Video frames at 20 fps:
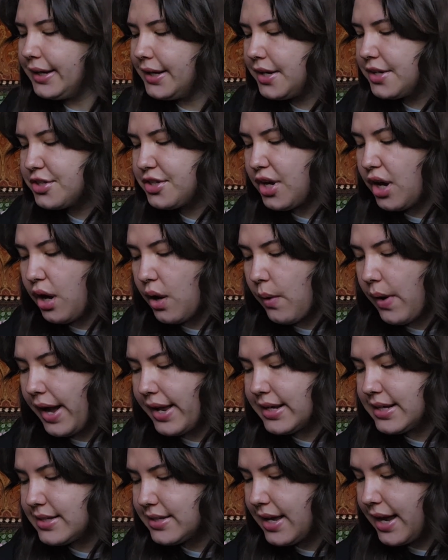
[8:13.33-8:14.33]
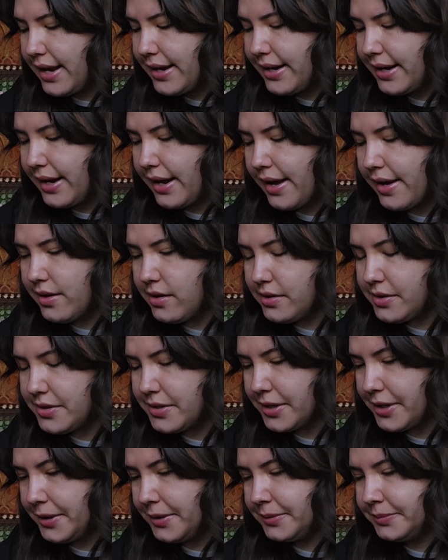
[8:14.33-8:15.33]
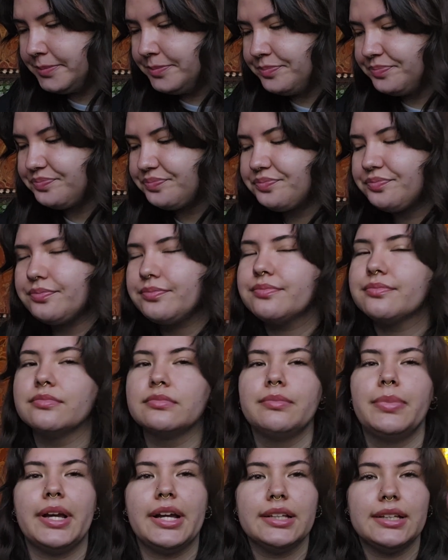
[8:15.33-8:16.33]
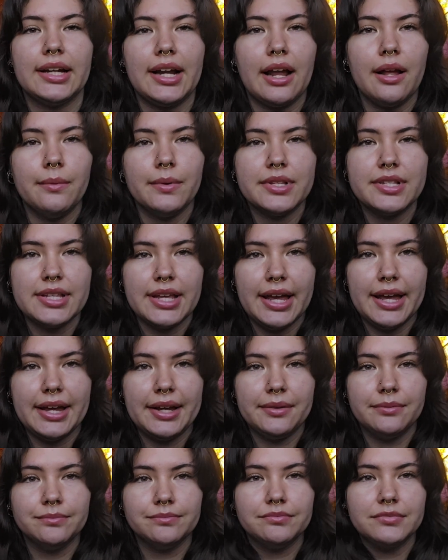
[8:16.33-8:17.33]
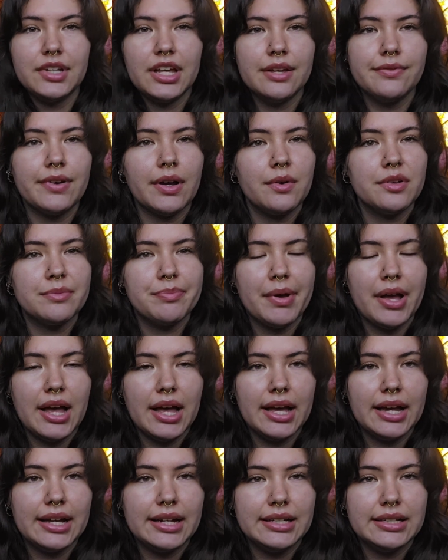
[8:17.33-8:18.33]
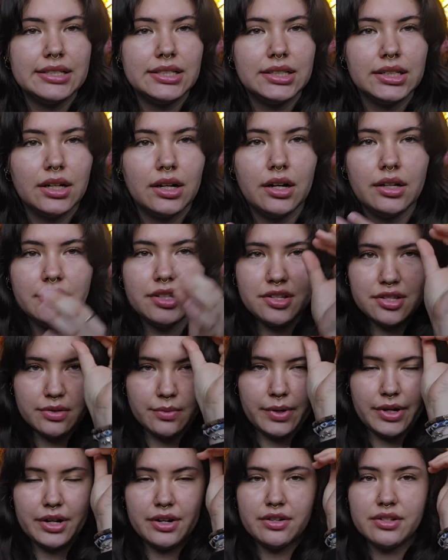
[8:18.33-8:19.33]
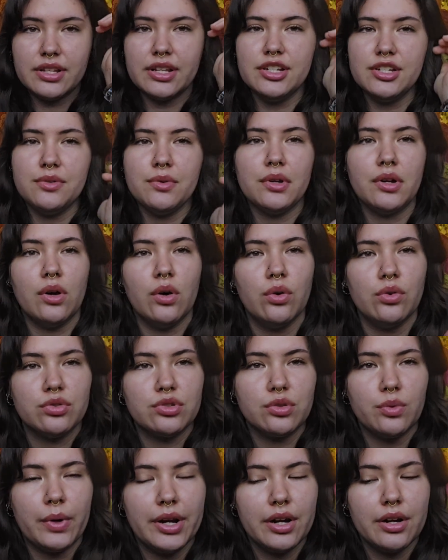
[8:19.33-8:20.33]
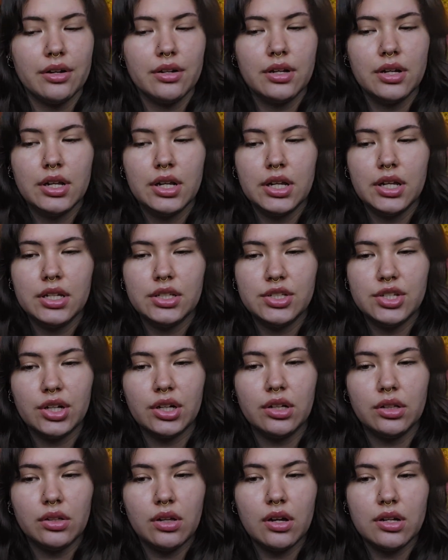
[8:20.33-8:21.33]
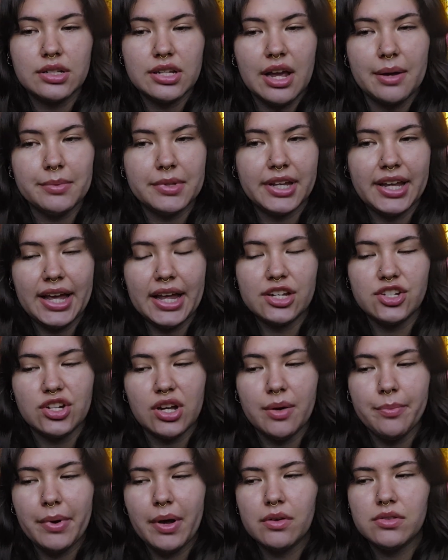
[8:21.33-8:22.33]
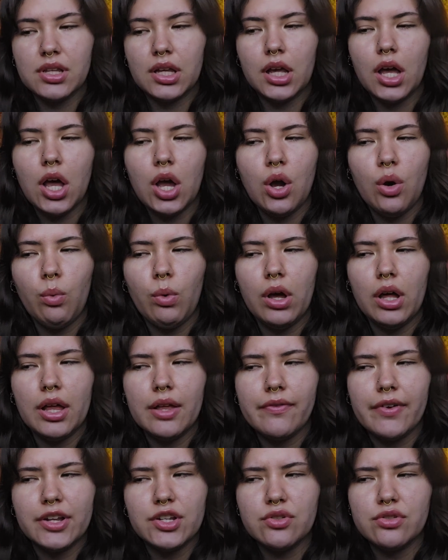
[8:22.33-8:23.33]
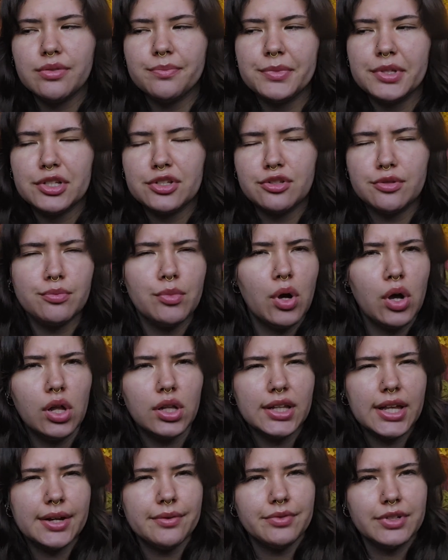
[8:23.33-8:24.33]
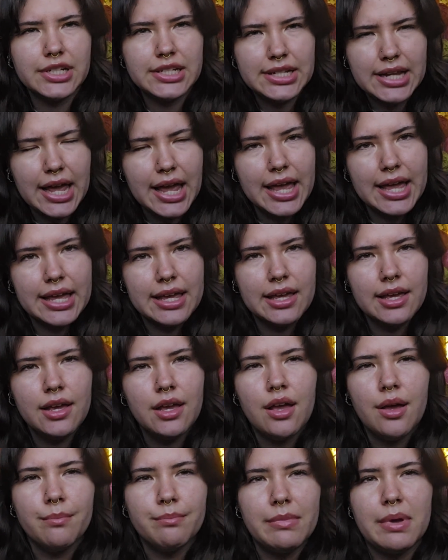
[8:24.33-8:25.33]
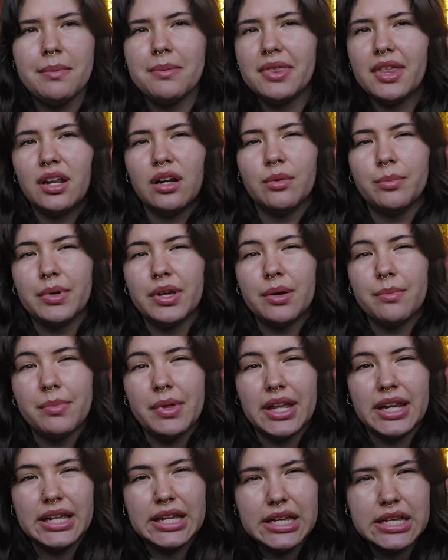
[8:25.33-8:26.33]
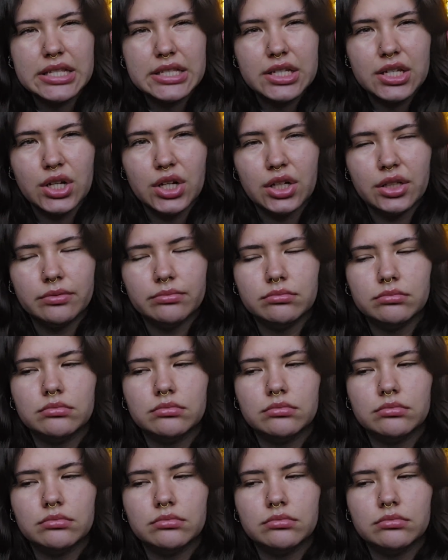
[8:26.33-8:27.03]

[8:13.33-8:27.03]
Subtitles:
So I decided I also, like I was saying, if I was behind on the squares and doing a whole square took a long time to catch up, I was like, oh, well, if I do something small every day, maybe that'll be a bit easier.